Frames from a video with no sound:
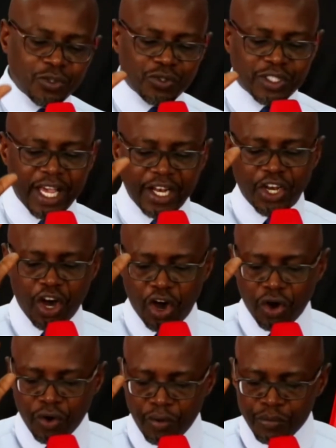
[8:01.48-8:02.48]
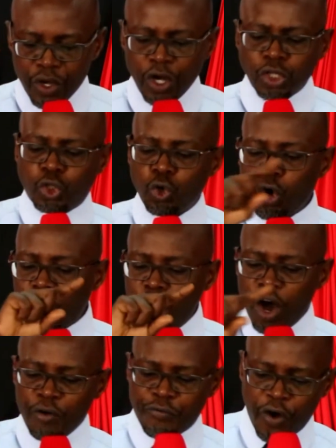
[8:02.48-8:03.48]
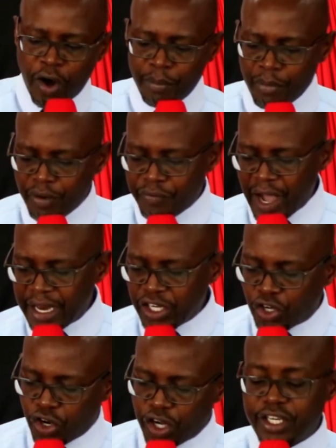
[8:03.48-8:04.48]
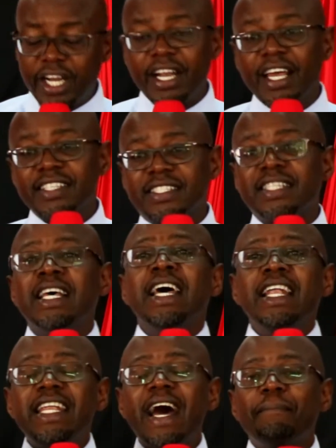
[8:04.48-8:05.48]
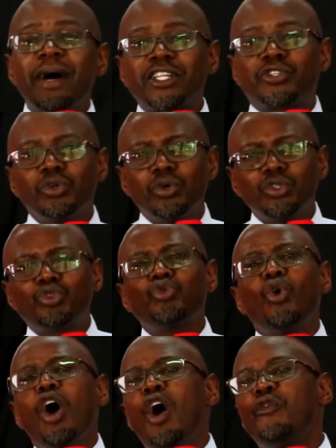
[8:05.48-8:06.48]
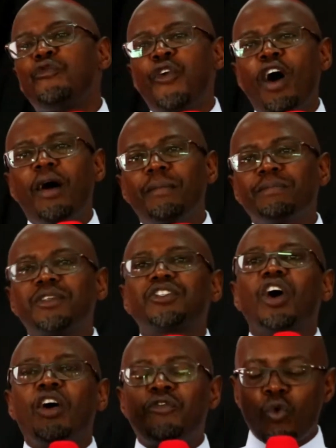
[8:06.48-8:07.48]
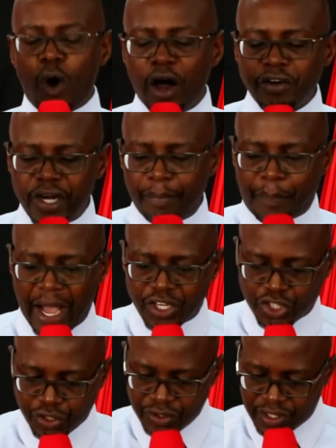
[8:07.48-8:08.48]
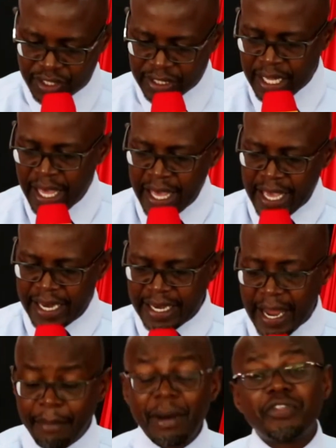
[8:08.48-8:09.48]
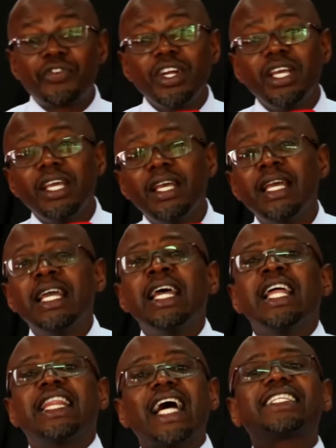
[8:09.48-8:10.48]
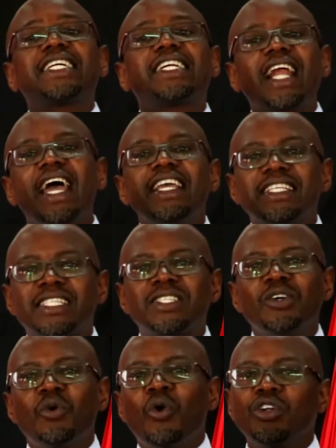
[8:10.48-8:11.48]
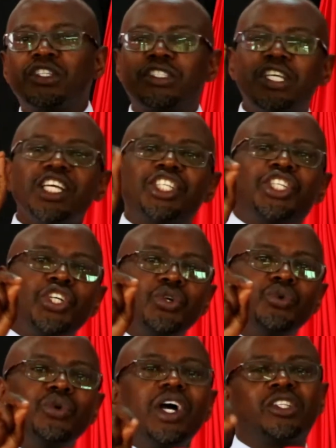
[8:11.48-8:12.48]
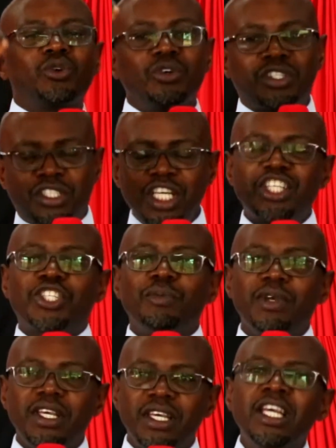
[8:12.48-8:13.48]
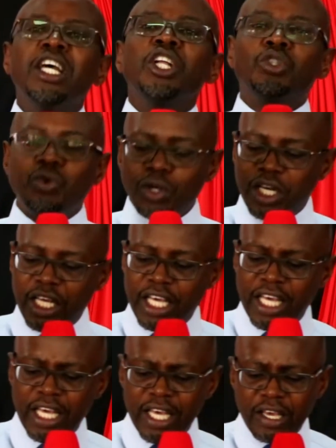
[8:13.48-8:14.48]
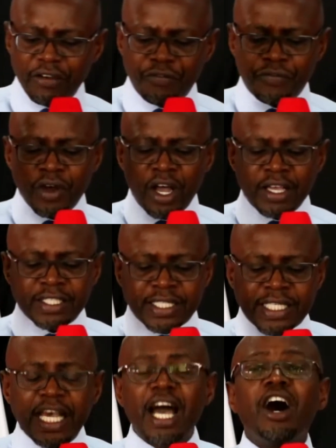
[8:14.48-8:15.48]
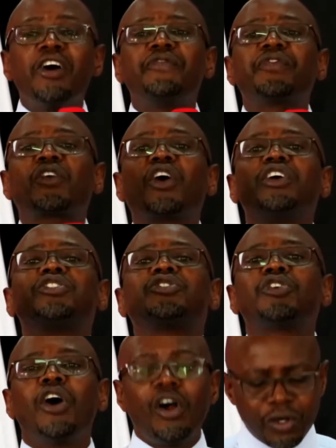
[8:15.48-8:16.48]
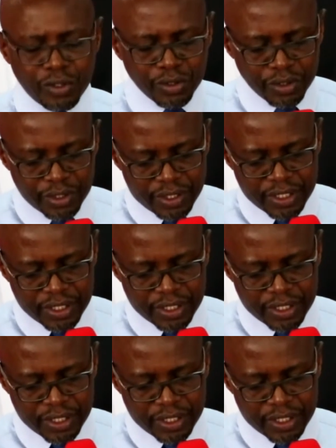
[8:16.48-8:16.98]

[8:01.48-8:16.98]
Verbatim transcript: to say no to all form of ungodliness. Number two, to all forms of worldly passions. And number three, that grace will teach you, it will teach me to live self controlled,